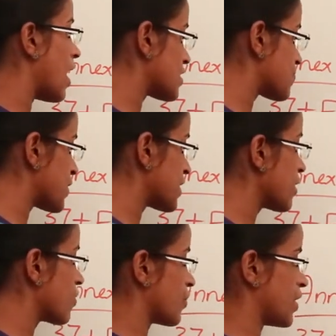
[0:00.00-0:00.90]
as per
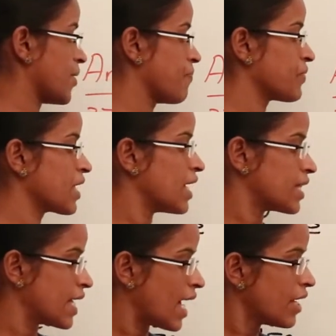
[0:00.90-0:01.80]
the quota.
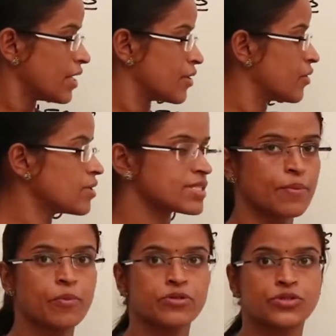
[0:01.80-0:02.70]
They are not
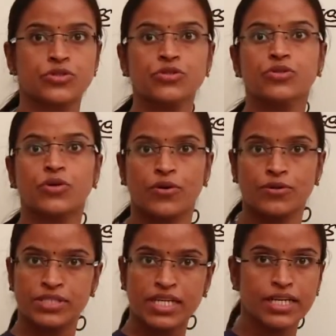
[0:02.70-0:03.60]
supposed to
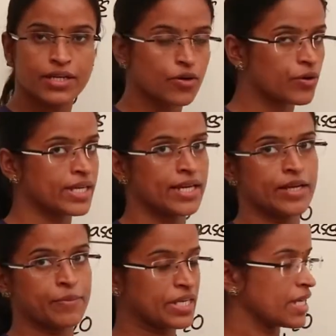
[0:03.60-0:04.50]
cross the quota
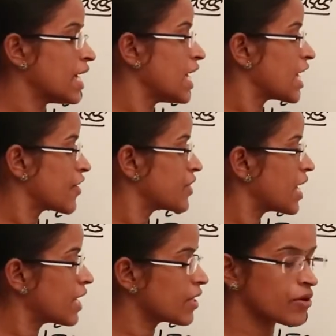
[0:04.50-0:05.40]
limit. If
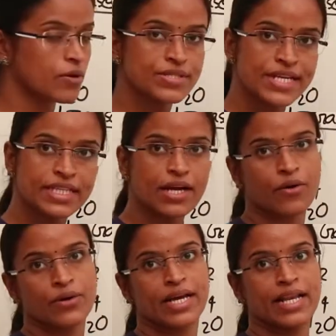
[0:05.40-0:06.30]
they are crossing the
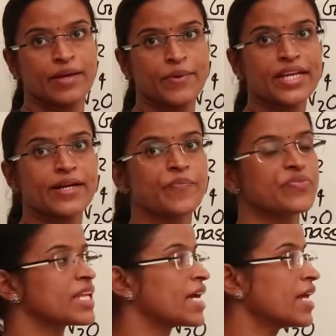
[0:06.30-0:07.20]
quota limit,
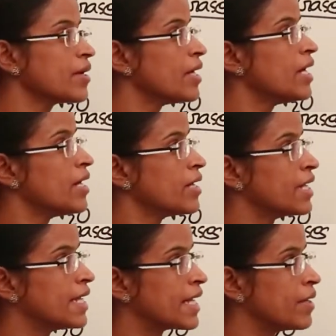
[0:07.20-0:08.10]
there are
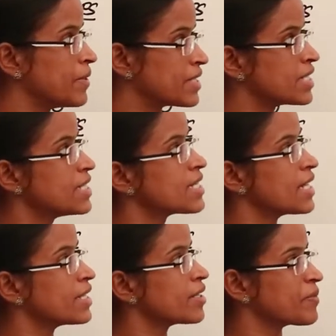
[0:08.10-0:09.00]
legal measures
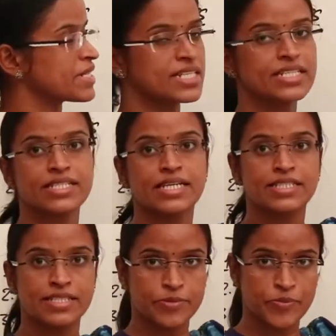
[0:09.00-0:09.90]
and other measures
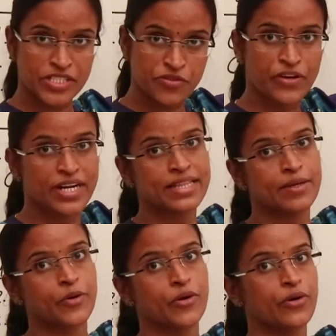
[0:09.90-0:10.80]
specified in
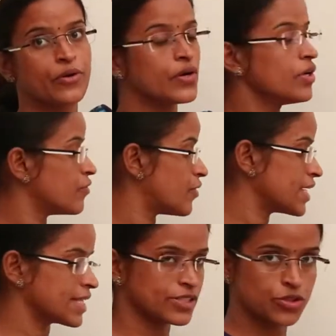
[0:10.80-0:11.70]
the protocol
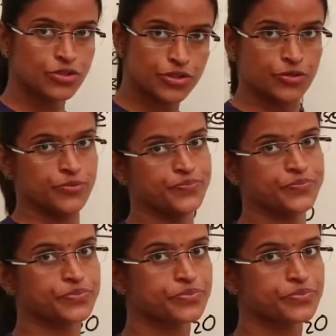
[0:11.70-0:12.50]
what they should do.